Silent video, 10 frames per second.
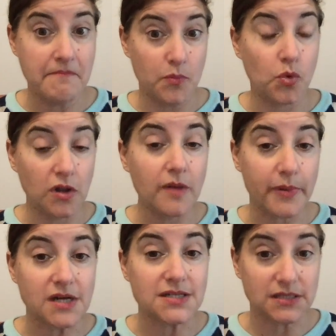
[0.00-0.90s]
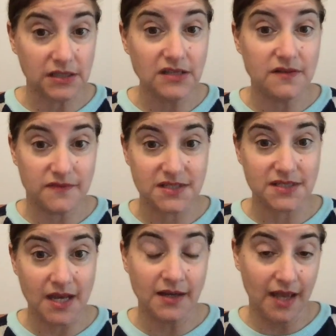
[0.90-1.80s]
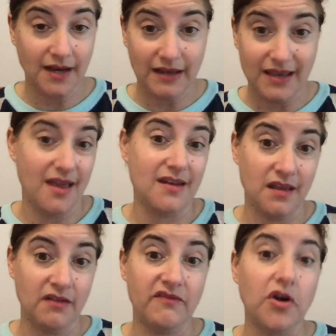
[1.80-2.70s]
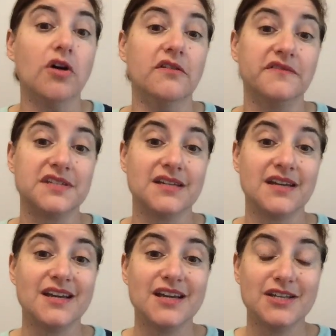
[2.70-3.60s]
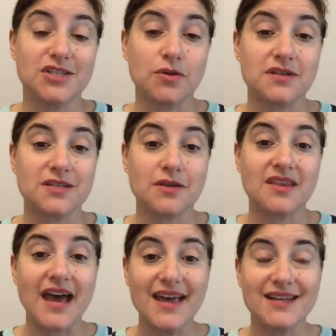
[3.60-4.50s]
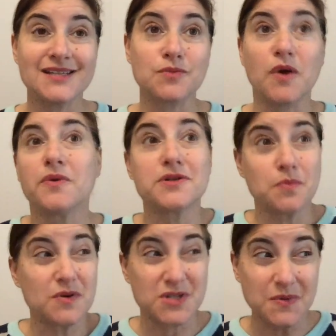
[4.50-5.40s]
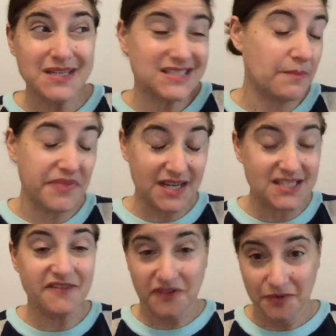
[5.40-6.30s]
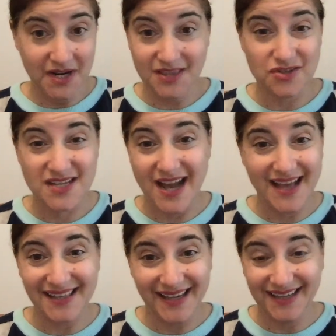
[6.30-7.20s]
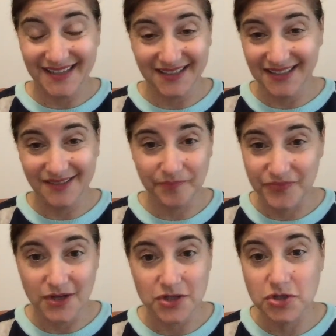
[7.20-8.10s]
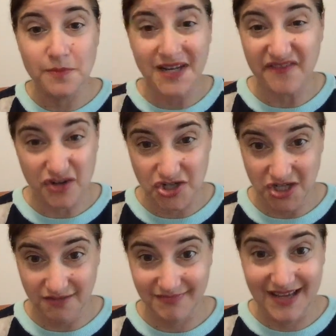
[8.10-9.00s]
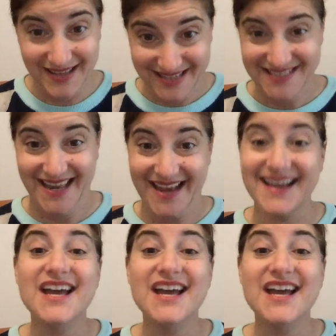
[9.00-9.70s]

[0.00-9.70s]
roll up our sleeves and get involved. So that is what we're doing, something different, right? There's not like a 2-minute version. It's like,